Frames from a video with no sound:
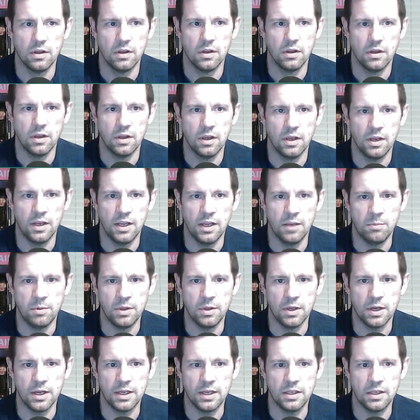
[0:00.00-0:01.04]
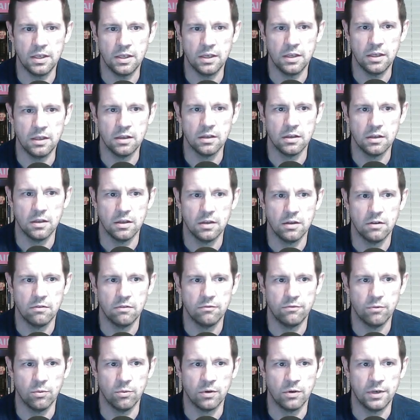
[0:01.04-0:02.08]
an API key
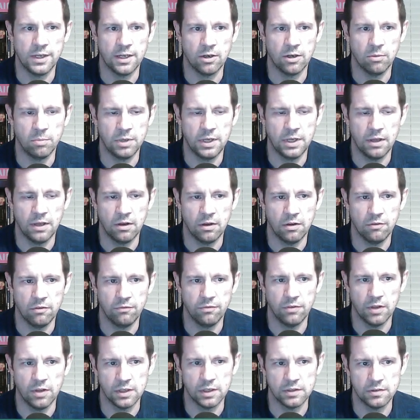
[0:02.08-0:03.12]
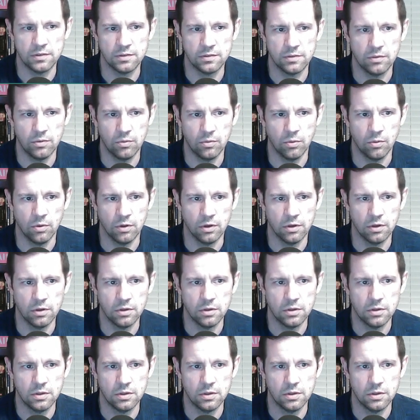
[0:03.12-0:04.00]
for Nano Banana, Flux, or